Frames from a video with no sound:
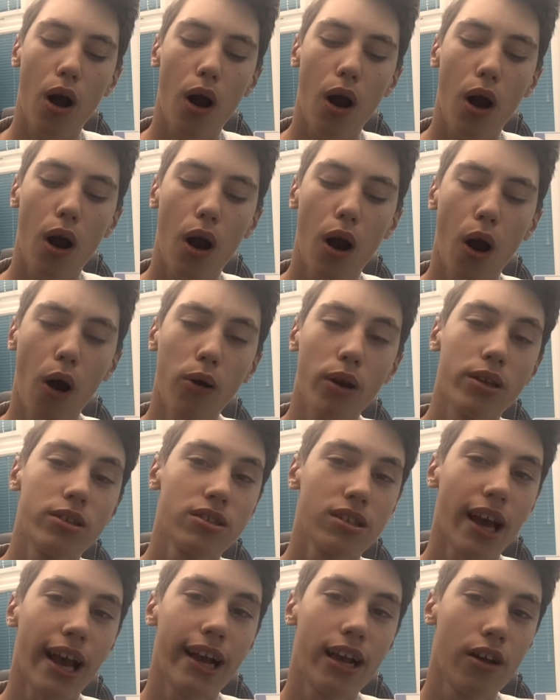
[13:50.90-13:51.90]

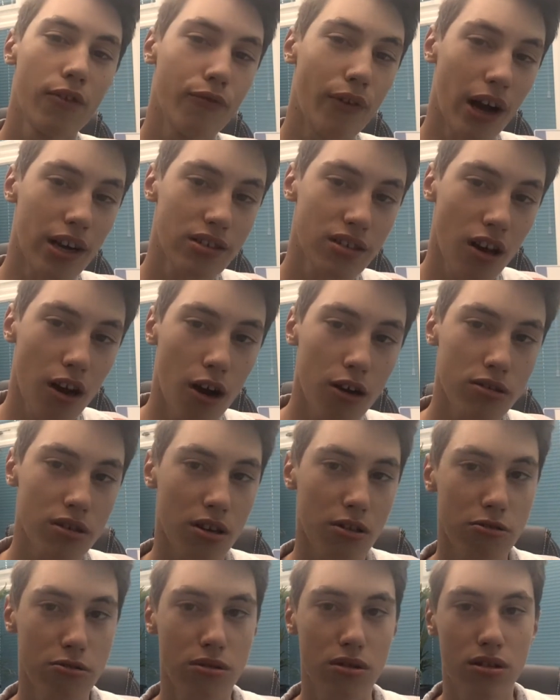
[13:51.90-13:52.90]
Koenigsegg that's
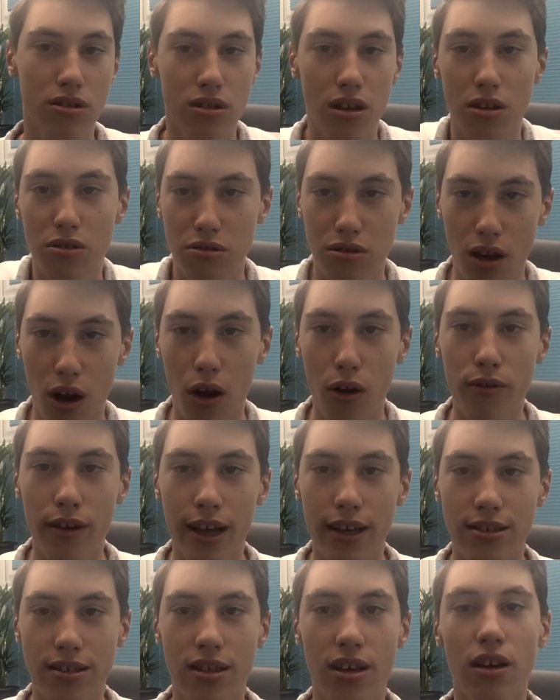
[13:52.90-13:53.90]
also done
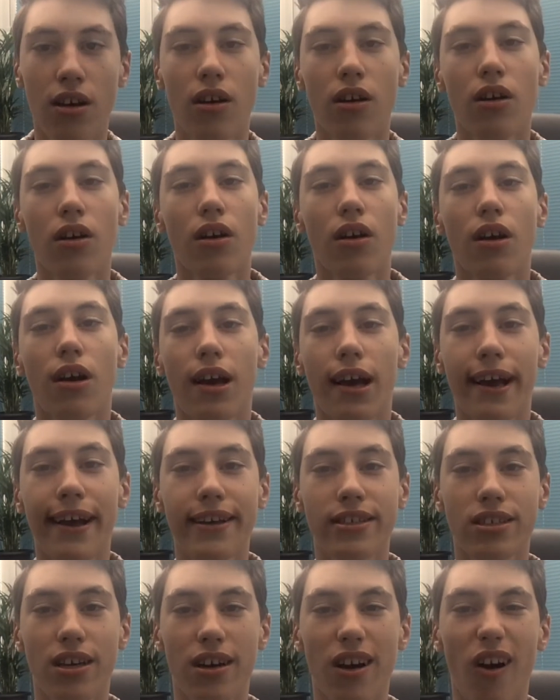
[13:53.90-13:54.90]
this
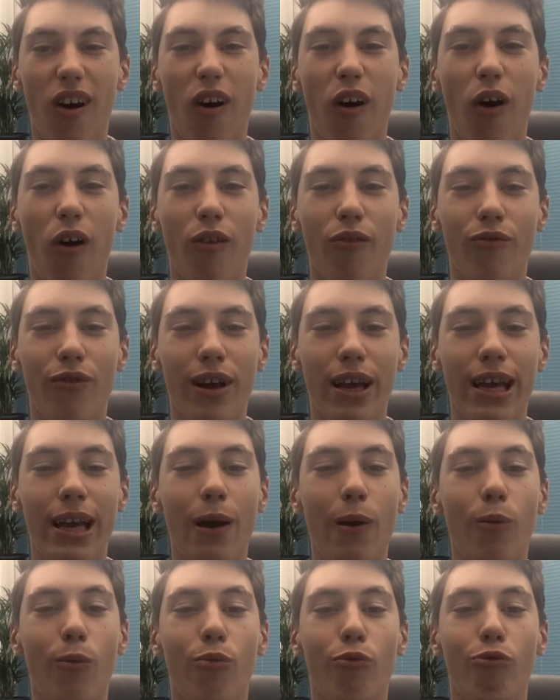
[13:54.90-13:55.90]
is called the
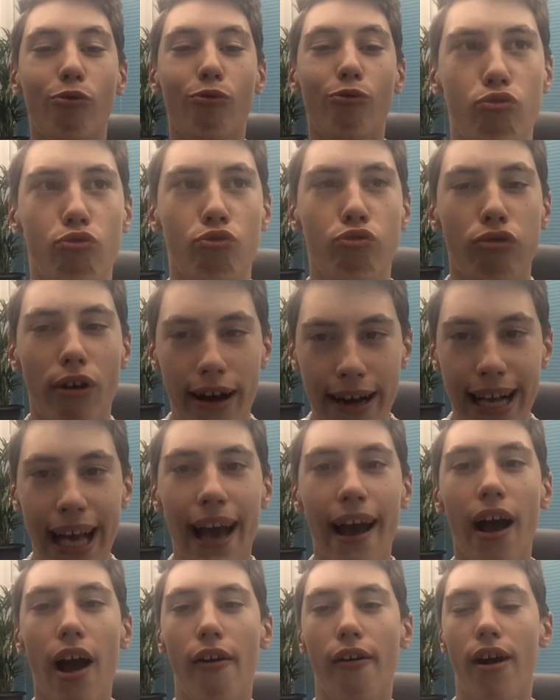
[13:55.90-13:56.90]

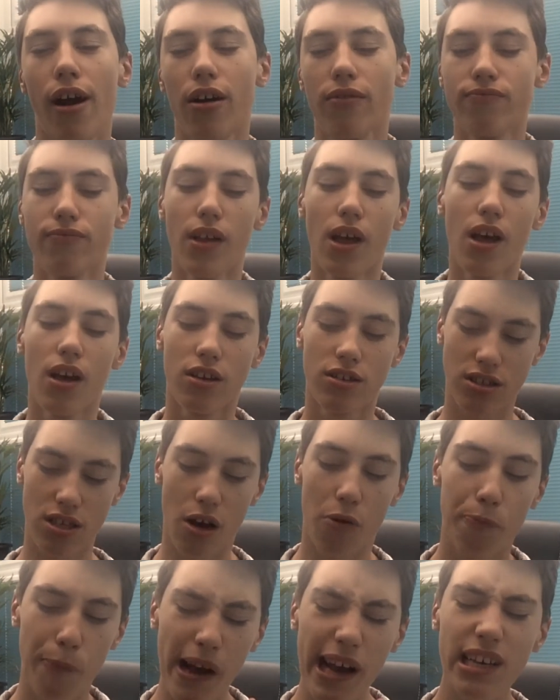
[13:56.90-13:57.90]
Regera.
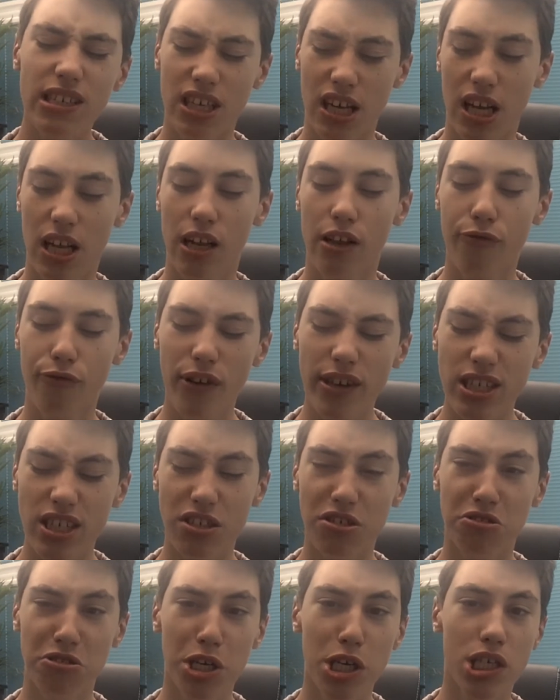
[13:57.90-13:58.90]
So basically, this
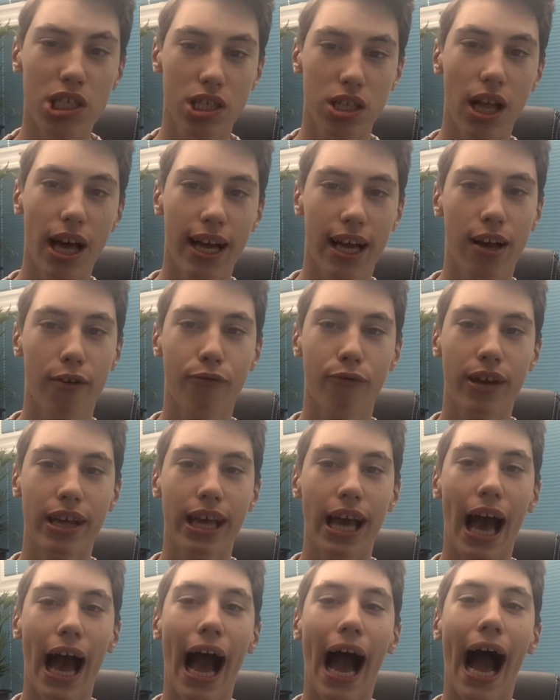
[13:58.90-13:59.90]
is just like
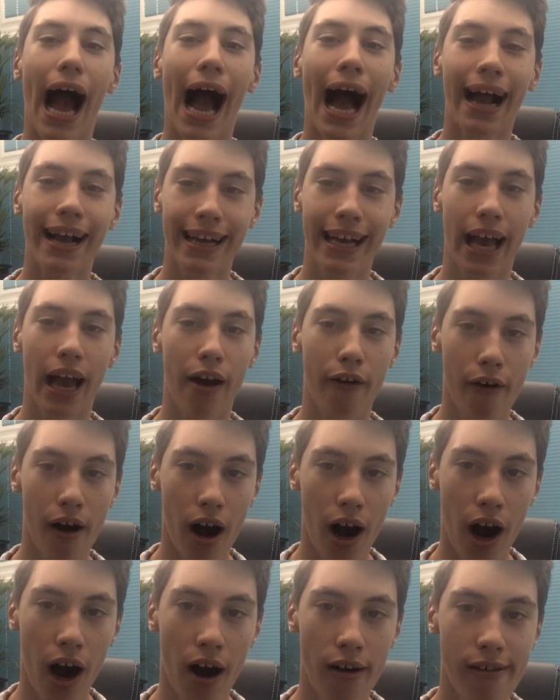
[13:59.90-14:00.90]
the Agera
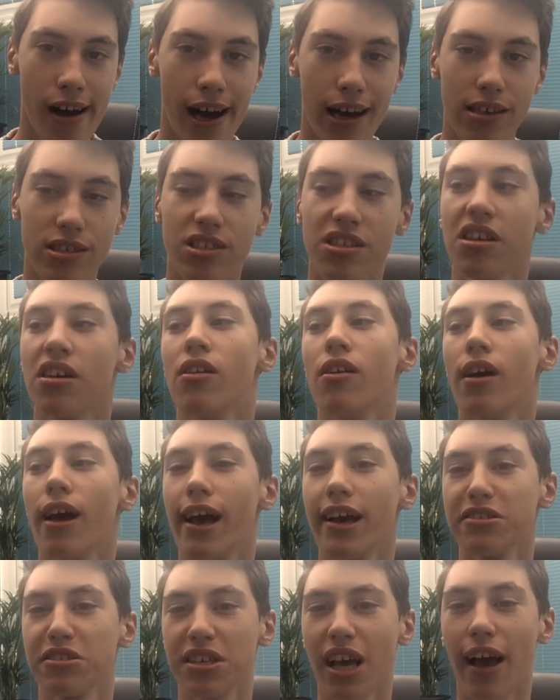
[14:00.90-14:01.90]
RS,
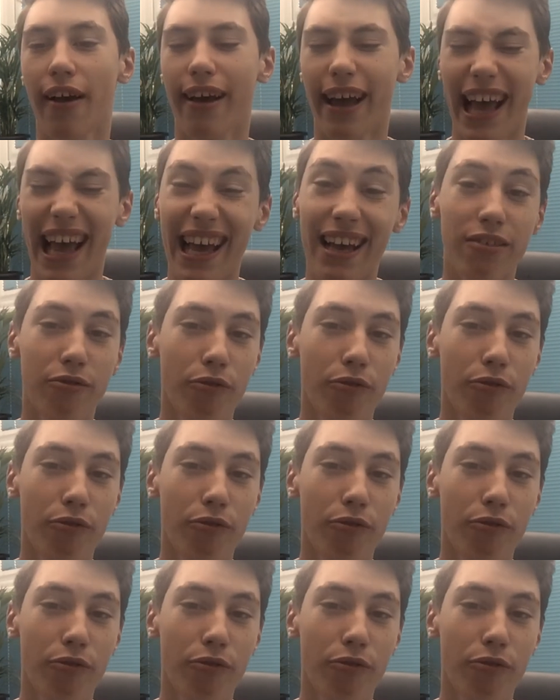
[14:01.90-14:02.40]
except it